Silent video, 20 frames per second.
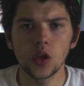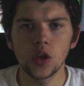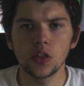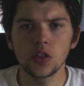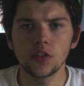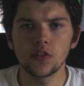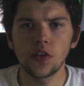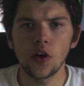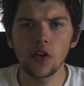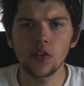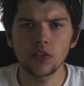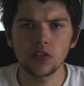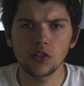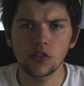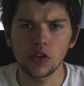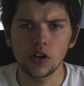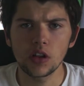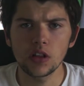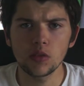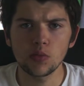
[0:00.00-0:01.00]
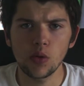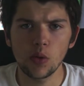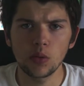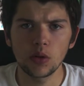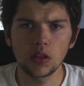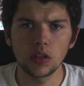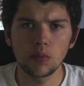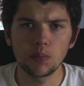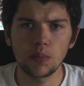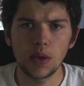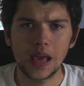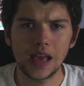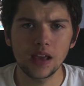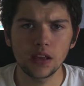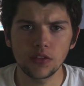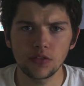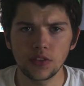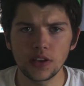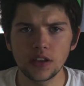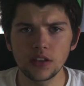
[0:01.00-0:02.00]
The 4 inch screen is probably the
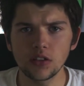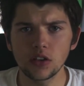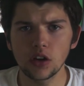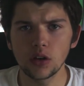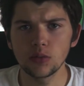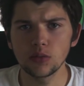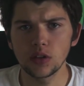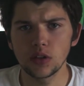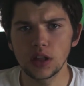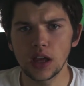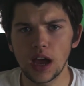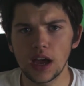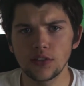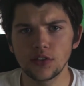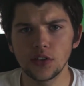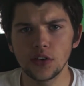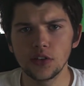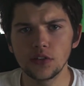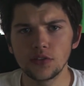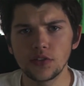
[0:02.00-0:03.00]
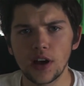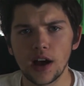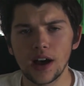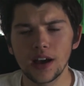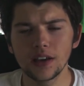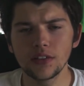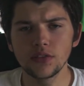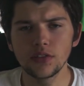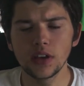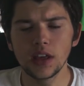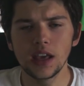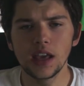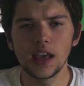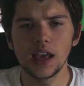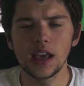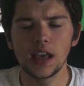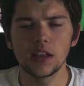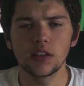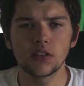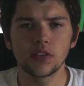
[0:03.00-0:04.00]
biggest thing to come to the iPhone 5.
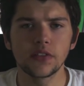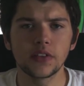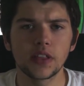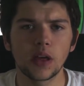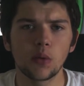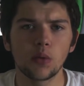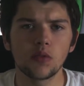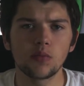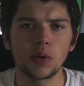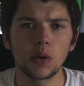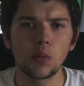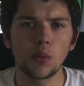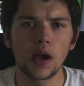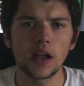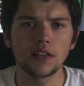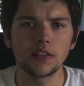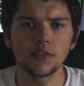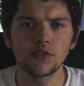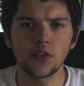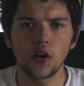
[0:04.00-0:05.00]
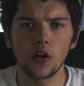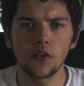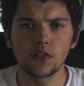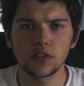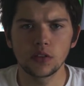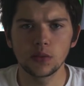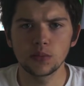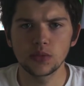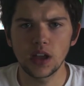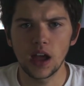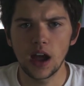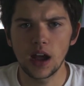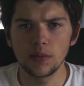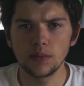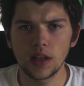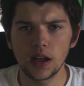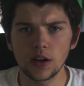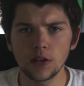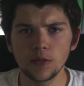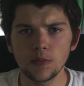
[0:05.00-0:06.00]
It's something that we've been waiting for for some time
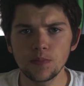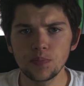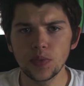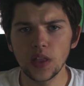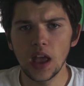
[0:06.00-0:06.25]
now.